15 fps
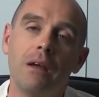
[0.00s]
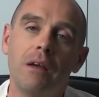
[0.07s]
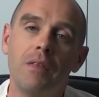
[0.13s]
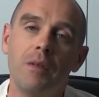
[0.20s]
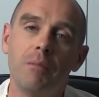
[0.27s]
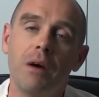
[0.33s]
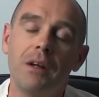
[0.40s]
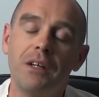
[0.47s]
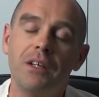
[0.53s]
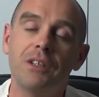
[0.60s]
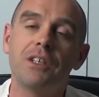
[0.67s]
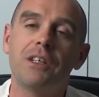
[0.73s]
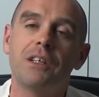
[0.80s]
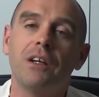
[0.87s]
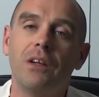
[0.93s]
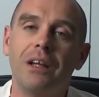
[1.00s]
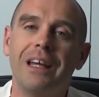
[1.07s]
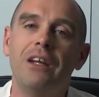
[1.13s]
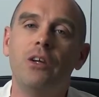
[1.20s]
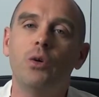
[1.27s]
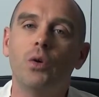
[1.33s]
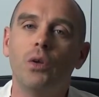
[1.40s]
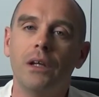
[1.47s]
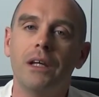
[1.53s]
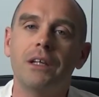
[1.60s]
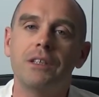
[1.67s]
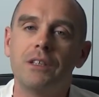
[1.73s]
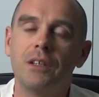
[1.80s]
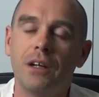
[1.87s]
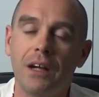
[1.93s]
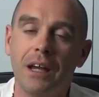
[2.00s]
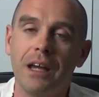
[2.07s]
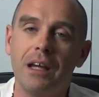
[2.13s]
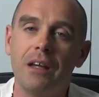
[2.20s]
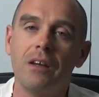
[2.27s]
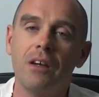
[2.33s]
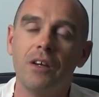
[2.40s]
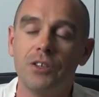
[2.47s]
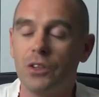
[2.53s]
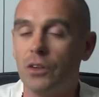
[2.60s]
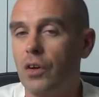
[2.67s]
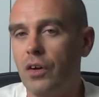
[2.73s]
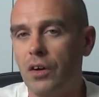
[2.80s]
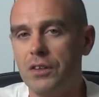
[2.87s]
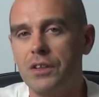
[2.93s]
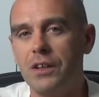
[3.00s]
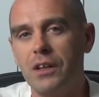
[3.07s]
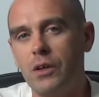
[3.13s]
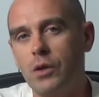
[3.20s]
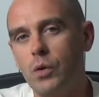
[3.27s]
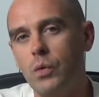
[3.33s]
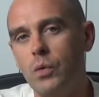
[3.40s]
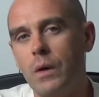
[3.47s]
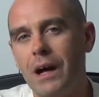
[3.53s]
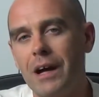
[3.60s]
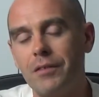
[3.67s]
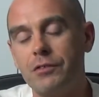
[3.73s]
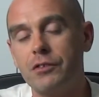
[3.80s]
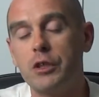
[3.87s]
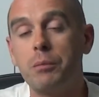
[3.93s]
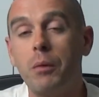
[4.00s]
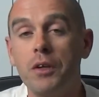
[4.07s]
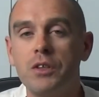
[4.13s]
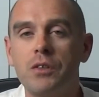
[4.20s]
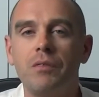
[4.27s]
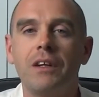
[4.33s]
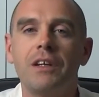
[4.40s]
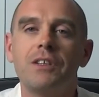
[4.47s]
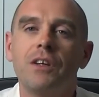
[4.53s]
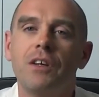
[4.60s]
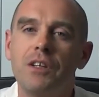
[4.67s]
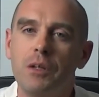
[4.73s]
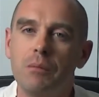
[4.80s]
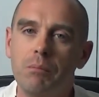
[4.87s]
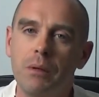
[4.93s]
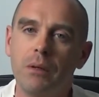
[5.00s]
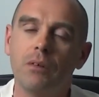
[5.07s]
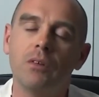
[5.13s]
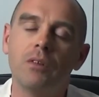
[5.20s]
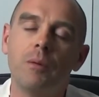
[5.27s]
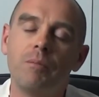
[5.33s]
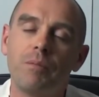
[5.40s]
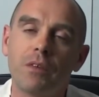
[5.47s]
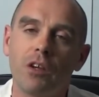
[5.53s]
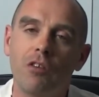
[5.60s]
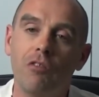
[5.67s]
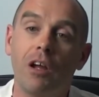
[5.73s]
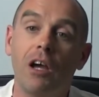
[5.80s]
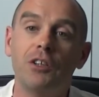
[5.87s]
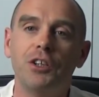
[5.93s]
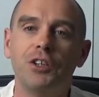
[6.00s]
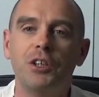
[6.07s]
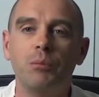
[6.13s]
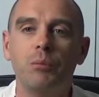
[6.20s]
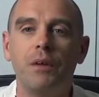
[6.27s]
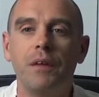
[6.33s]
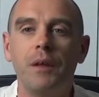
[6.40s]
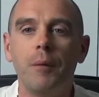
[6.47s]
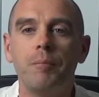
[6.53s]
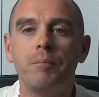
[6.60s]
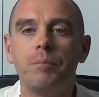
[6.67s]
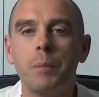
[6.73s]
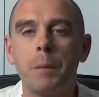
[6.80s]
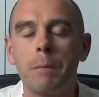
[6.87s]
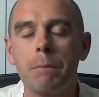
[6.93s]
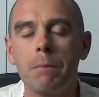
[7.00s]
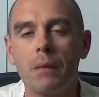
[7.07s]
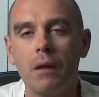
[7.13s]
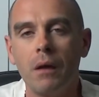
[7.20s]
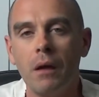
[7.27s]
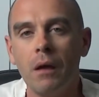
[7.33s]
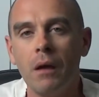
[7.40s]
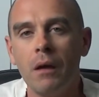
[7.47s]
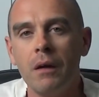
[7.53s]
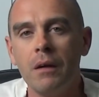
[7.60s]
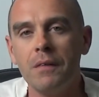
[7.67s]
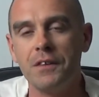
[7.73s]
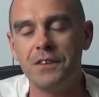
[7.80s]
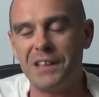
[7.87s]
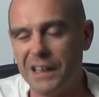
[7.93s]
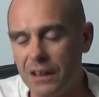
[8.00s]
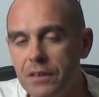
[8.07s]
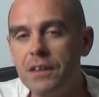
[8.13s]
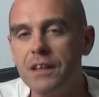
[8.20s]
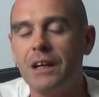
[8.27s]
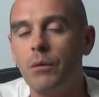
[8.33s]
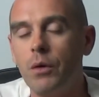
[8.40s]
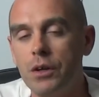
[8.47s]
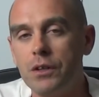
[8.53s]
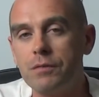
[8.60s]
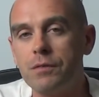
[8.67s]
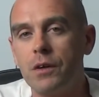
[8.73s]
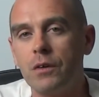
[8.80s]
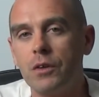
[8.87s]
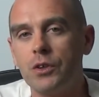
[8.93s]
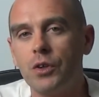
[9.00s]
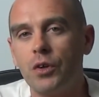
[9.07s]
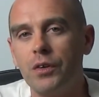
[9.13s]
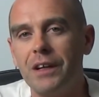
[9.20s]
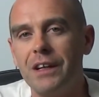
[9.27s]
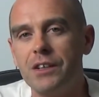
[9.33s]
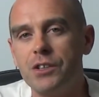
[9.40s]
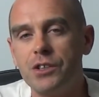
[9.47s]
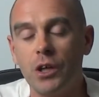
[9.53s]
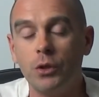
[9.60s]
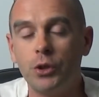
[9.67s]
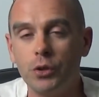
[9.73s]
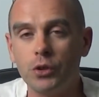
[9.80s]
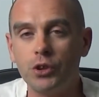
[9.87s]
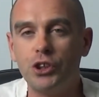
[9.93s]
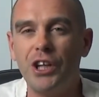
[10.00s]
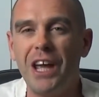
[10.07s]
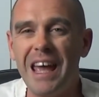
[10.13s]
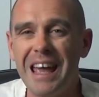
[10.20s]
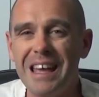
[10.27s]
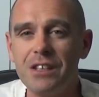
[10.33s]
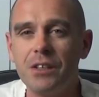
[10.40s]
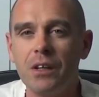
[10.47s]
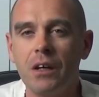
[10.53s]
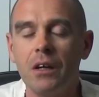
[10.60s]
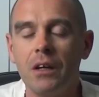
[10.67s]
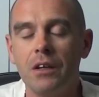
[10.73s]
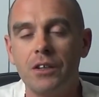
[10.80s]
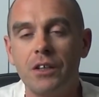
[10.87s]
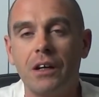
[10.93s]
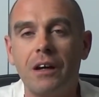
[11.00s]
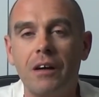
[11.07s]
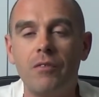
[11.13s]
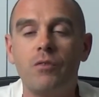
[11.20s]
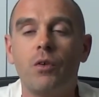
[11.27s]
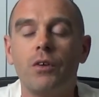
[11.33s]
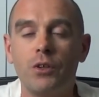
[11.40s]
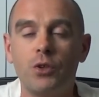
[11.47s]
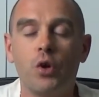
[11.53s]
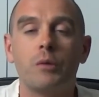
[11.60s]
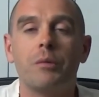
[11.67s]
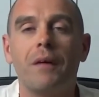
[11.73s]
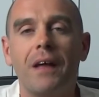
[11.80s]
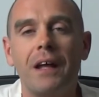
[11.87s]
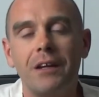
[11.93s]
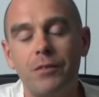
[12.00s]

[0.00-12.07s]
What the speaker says: The money is still in your list, okay? So long as that you have a responsive list and you build the relationship with it. The second thing I want you to focus on is social shares. So I've already talked about that.